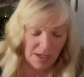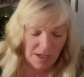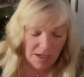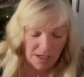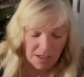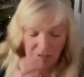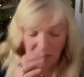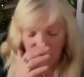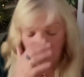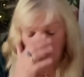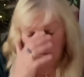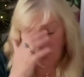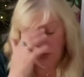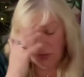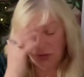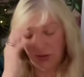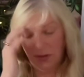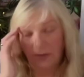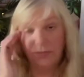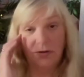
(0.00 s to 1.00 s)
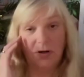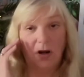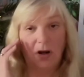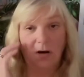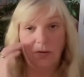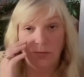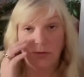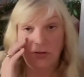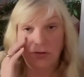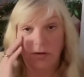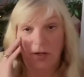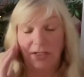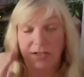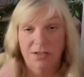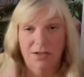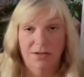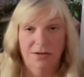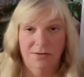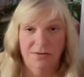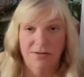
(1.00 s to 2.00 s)
a conclusion of an
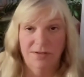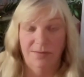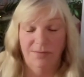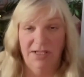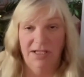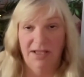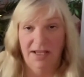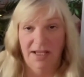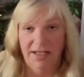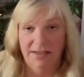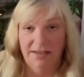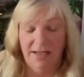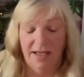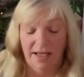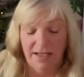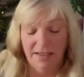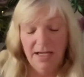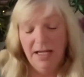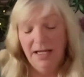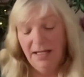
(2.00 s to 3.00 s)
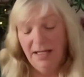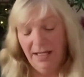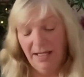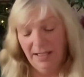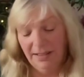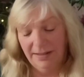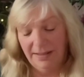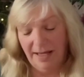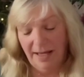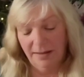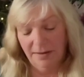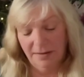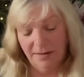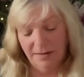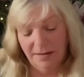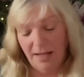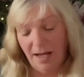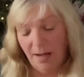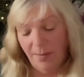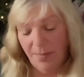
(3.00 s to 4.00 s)
arbitration or something like that. It can
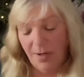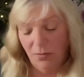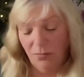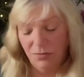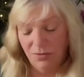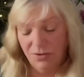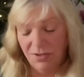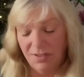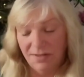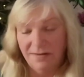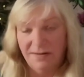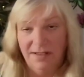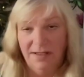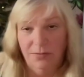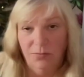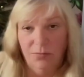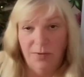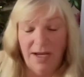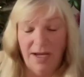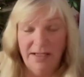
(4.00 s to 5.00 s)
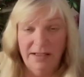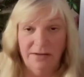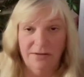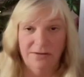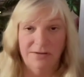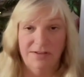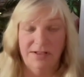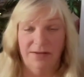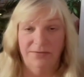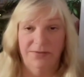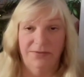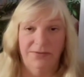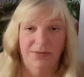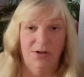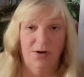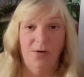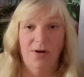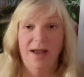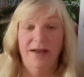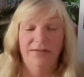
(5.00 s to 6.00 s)
come out just in regular stuff. If you
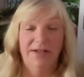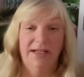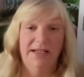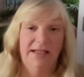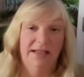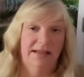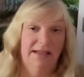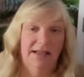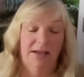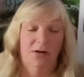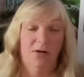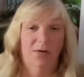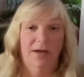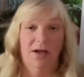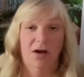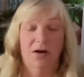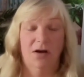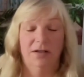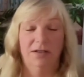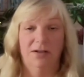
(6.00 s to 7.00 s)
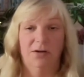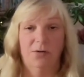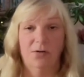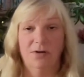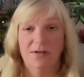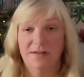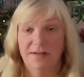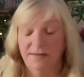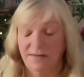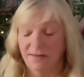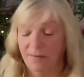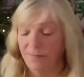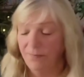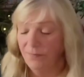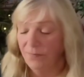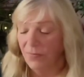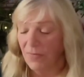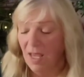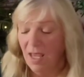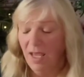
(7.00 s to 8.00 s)
don't have anything going on in the court system,
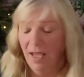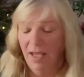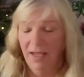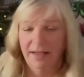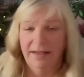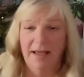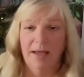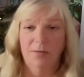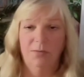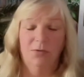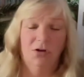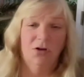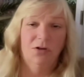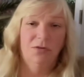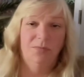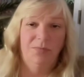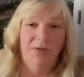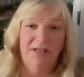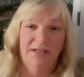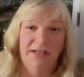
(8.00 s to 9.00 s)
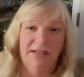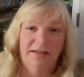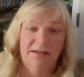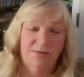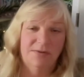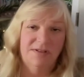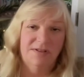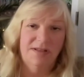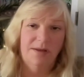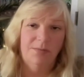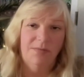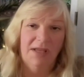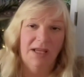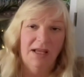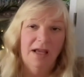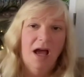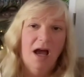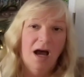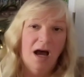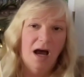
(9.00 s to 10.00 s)
it could be that there was something
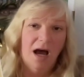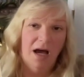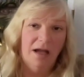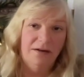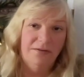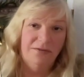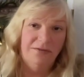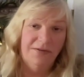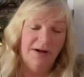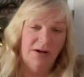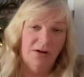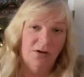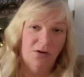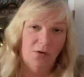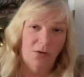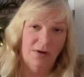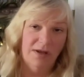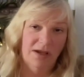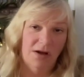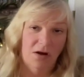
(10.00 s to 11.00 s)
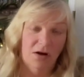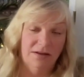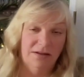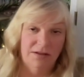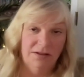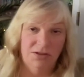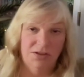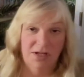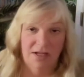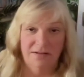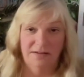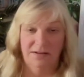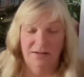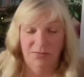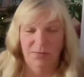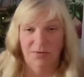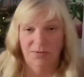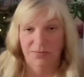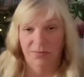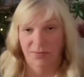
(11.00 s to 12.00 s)
unfair going on, that
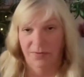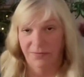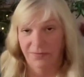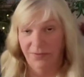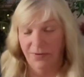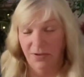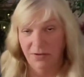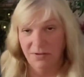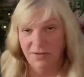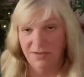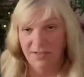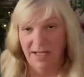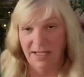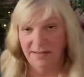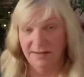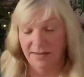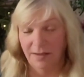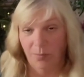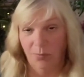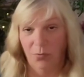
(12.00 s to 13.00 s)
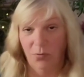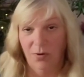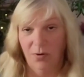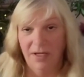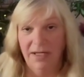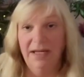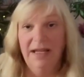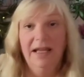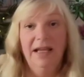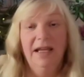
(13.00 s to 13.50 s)
justice was reversed at some point